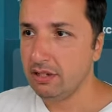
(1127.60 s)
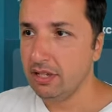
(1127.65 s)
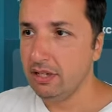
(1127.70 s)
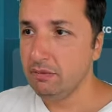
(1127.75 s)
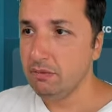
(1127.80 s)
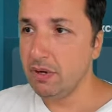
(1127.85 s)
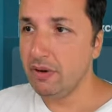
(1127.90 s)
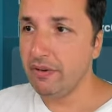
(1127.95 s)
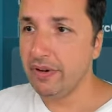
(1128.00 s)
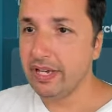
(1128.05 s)

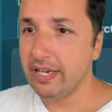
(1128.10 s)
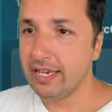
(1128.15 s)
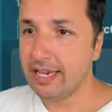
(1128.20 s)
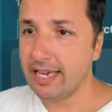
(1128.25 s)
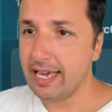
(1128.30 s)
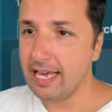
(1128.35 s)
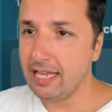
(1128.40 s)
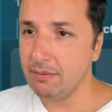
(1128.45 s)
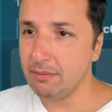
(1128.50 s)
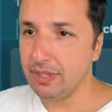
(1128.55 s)
Well, he
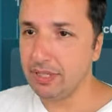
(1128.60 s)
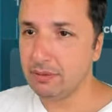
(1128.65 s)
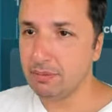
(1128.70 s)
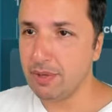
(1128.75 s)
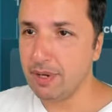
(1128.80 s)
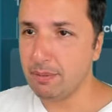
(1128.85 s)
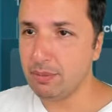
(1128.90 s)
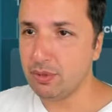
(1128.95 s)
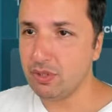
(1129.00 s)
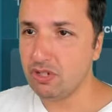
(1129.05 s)
can, but
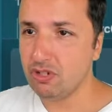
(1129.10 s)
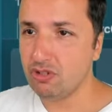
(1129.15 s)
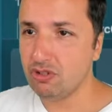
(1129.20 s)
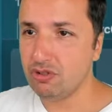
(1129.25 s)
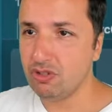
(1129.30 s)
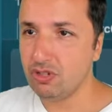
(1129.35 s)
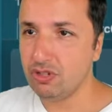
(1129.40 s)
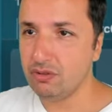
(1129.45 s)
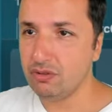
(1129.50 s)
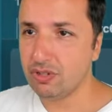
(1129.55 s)
my position
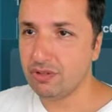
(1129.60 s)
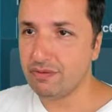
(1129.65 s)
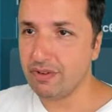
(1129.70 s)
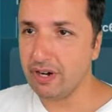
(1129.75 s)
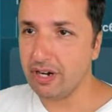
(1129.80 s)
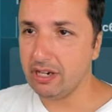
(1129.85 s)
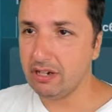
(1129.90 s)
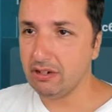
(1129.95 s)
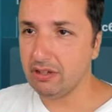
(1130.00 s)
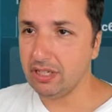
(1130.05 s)
still is very
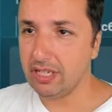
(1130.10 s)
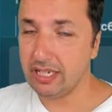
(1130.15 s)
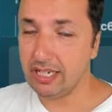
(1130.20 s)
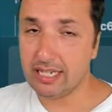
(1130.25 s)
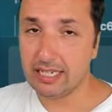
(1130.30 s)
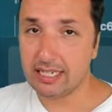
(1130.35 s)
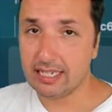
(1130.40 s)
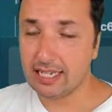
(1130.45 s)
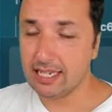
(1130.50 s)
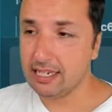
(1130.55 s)
good, and
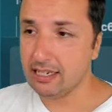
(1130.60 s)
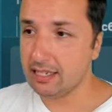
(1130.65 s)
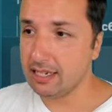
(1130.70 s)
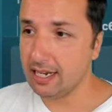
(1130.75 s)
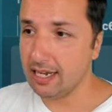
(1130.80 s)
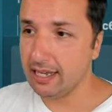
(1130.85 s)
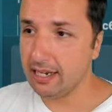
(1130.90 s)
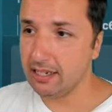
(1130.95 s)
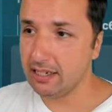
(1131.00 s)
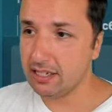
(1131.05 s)
his king is
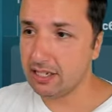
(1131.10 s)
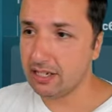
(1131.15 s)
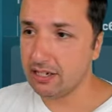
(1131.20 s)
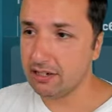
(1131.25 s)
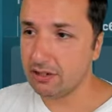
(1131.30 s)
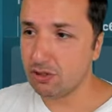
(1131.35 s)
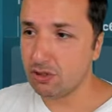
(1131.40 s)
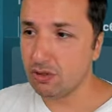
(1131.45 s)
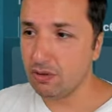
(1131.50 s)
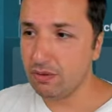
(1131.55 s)
lying in the
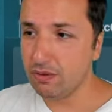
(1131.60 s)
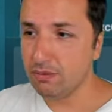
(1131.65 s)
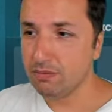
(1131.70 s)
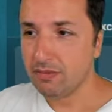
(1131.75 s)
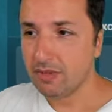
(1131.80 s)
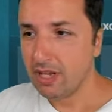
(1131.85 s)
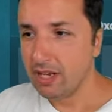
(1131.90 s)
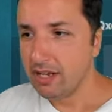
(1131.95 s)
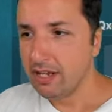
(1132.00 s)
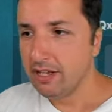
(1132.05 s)
center. So,
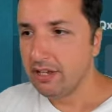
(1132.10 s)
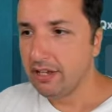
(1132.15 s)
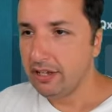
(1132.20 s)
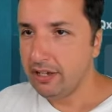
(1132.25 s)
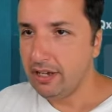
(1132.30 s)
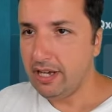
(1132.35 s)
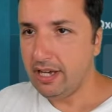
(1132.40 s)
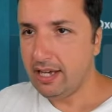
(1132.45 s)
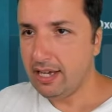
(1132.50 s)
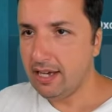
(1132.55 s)

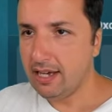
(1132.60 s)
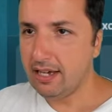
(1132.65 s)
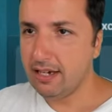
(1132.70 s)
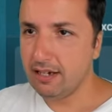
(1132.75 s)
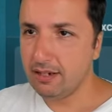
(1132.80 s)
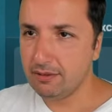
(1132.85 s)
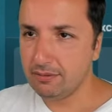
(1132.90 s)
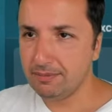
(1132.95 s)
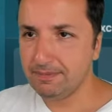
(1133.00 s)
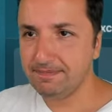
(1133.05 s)

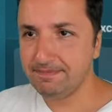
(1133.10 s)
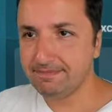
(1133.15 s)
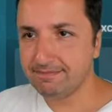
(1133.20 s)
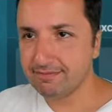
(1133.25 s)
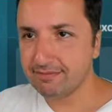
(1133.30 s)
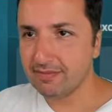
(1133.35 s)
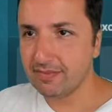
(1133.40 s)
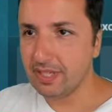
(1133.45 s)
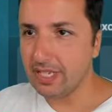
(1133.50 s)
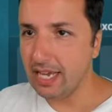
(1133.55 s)
um,
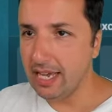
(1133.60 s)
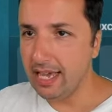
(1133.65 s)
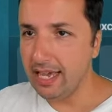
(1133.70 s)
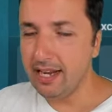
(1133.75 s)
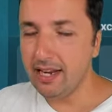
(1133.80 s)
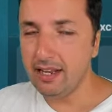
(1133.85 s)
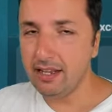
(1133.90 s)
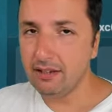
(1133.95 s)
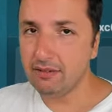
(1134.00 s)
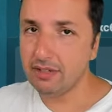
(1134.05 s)

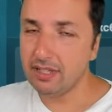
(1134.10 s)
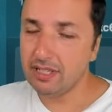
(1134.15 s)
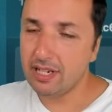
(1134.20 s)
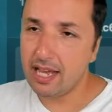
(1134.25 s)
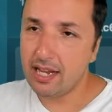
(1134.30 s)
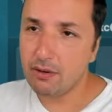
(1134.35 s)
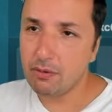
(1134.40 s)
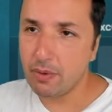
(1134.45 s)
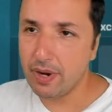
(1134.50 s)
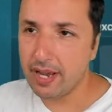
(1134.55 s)
any in
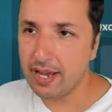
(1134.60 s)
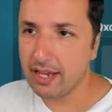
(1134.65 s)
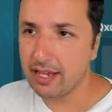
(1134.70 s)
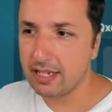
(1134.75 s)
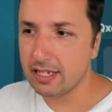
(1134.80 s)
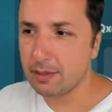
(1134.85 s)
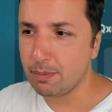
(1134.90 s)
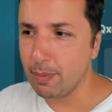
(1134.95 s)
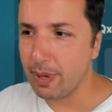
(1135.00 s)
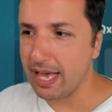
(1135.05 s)
any way,
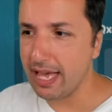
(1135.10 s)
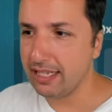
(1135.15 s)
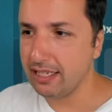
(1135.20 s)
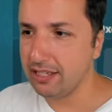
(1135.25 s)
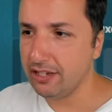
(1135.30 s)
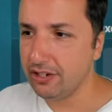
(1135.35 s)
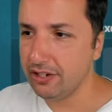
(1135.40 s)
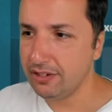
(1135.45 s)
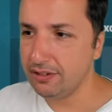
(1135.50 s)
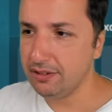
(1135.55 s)
he's bad
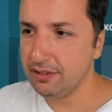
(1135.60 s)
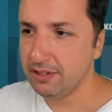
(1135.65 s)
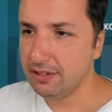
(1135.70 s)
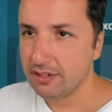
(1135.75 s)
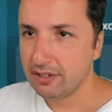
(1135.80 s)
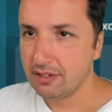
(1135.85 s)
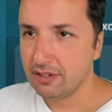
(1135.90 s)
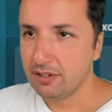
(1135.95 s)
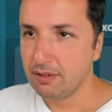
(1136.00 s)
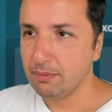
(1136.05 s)
here,
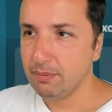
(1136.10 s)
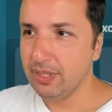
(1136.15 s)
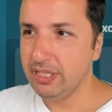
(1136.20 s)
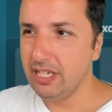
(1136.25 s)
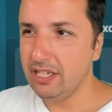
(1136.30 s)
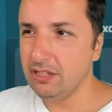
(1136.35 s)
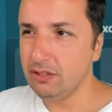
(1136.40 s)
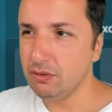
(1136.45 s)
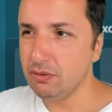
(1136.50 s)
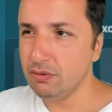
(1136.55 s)
but
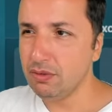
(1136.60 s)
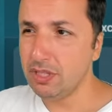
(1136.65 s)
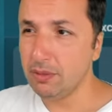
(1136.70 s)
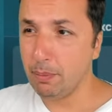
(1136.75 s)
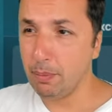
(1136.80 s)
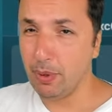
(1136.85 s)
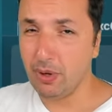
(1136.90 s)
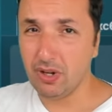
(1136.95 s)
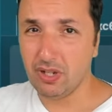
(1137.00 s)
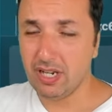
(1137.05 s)
he took with the
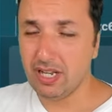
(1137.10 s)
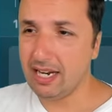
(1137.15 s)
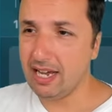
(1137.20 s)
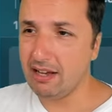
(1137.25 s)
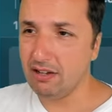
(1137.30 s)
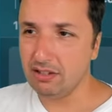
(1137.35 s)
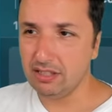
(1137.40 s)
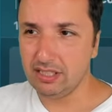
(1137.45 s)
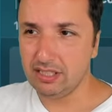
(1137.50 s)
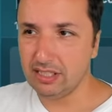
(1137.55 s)
pawn, and
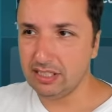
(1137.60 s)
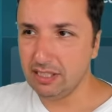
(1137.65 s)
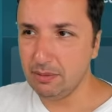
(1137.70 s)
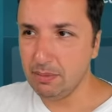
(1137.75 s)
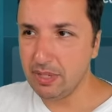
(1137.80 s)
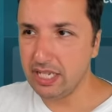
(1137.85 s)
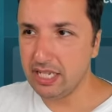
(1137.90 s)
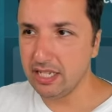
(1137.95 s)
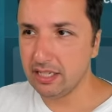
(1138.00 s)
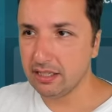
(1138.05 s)
now this is
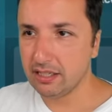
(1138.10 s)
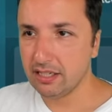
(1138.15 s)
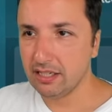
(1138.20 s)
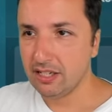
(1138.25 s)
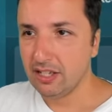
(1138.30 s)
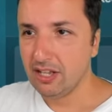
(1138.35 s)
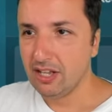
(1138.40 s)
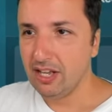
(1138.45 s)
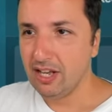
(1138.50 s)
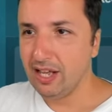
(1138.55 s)
immediate,
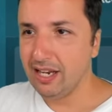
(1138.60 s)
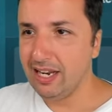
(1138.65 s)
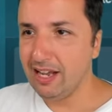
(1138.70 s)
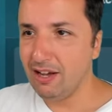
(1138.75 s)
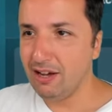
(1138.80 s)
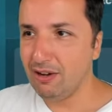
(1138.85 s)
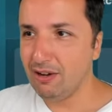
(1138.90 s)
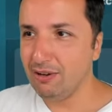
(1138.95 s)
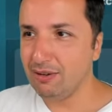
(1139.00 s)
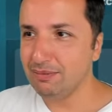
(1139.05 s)
and
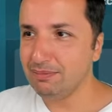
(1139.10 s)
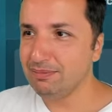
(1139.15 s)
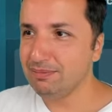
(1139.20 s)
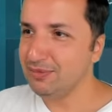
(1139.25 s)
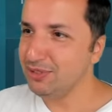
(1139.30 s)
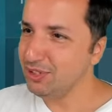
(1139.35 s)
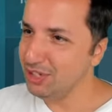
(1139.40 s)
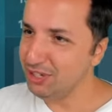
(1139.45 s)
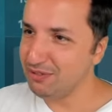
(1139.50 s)
now g